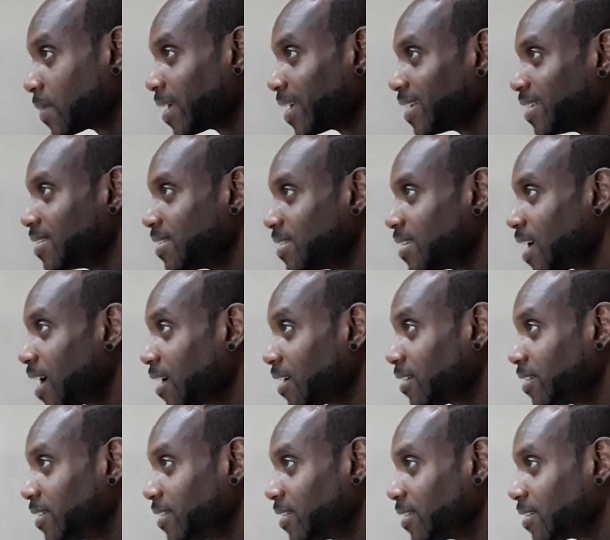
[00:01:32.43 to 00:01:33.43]

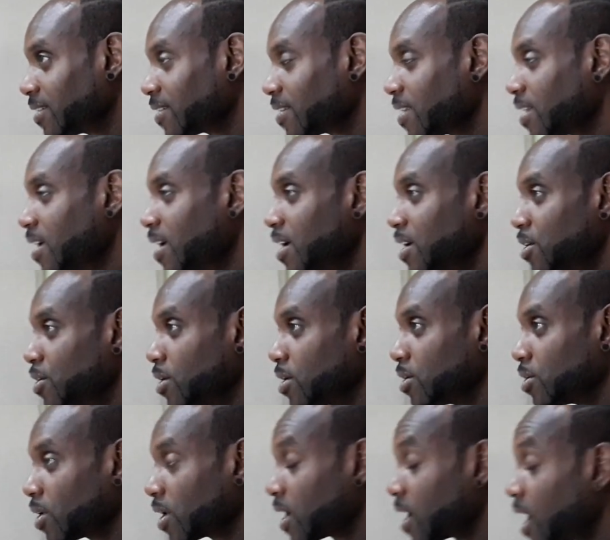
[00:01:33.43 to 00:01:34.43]
Exactly.
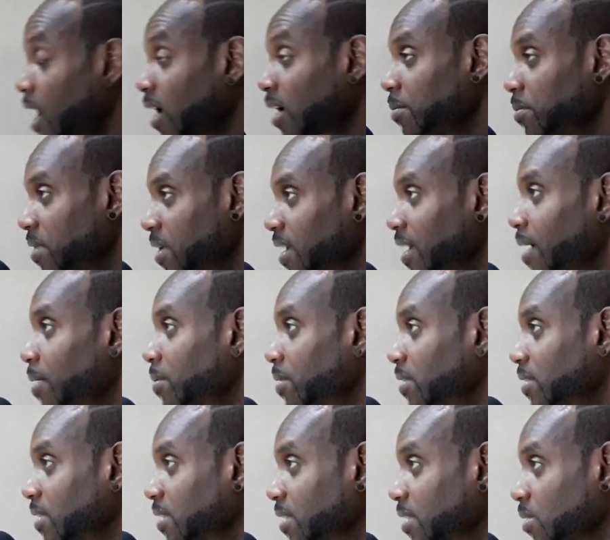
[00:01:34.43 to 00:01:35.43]
Your car could be a
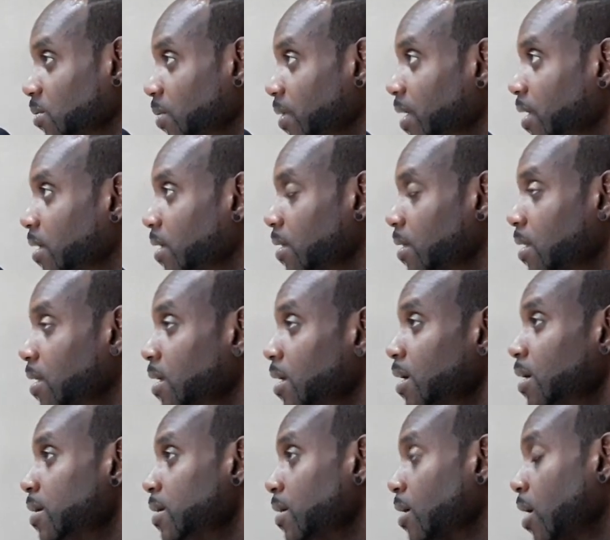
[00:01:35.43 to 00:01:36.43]
liability as well.
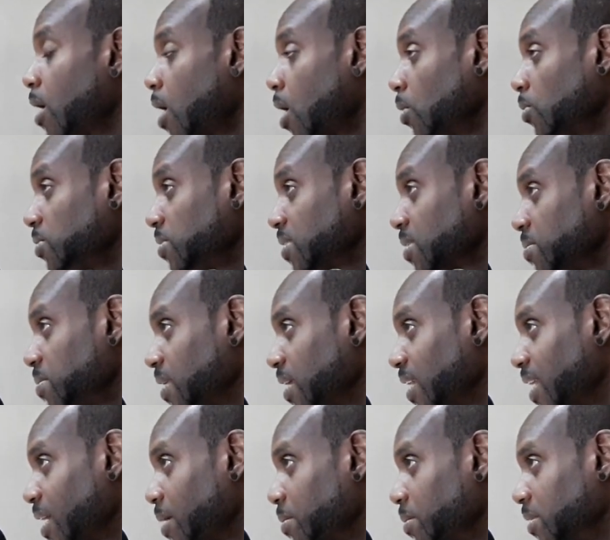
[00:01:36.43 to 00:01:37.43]
Your house could be a
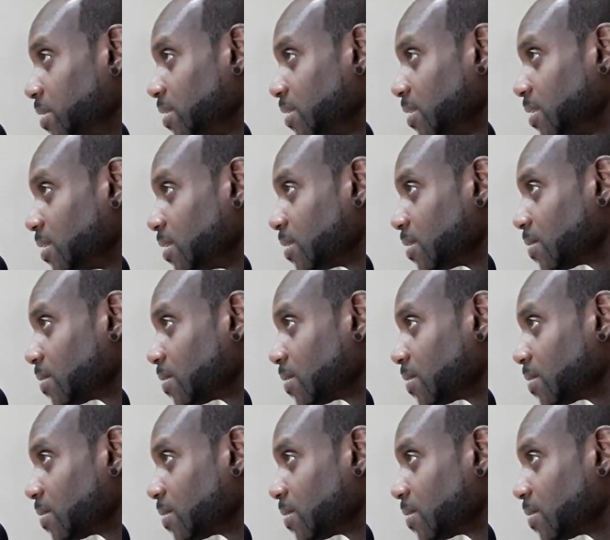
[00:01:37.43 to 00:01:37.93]
liability.